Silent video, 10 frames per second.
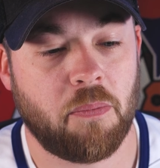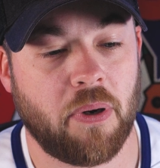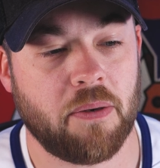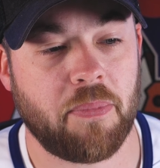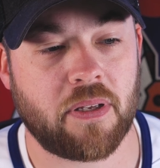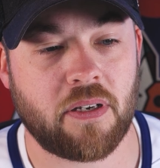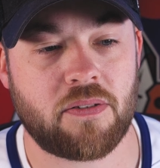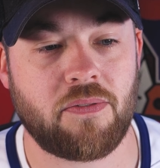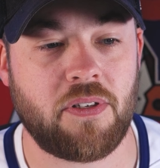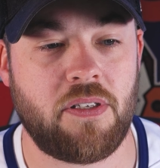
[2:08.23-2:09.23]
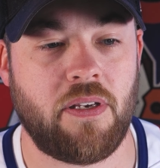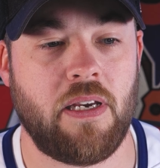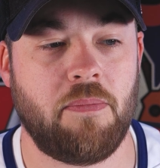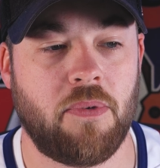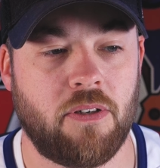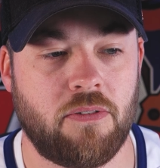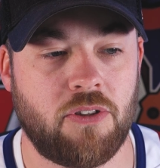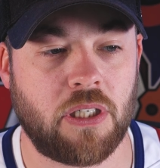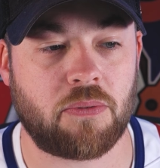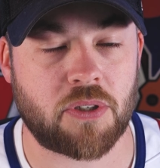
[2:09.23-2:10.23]
but because they're the same
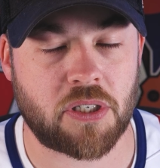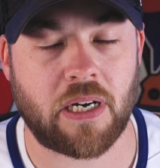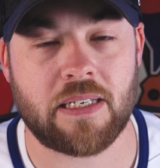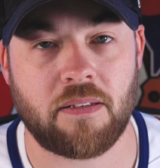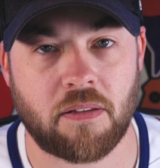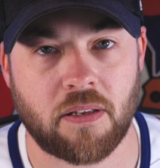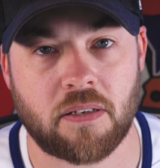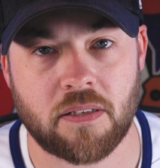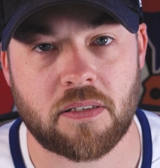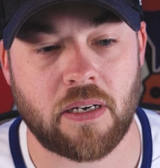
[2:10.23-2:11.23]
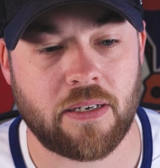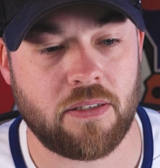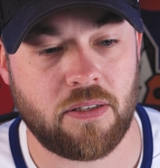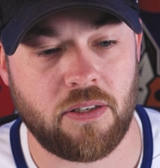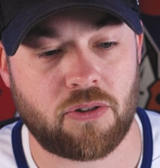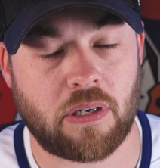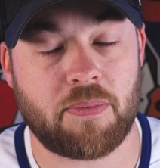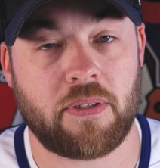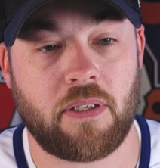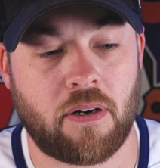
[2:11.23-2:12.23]
general size and thickness as the
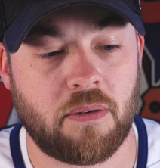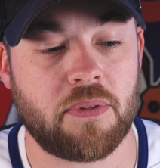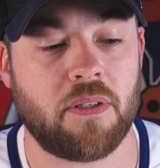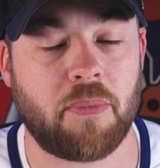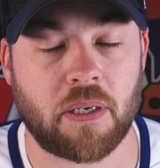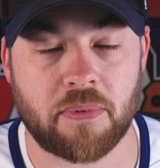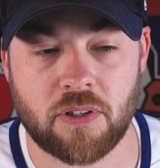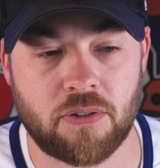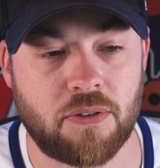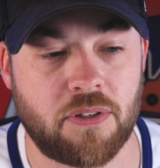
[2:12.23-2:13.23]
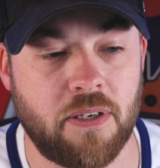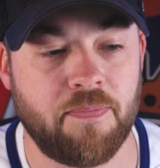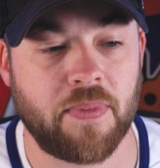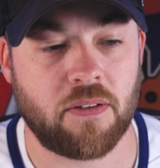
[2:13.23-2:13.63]
stripes on the arms and the bottom of the jersey,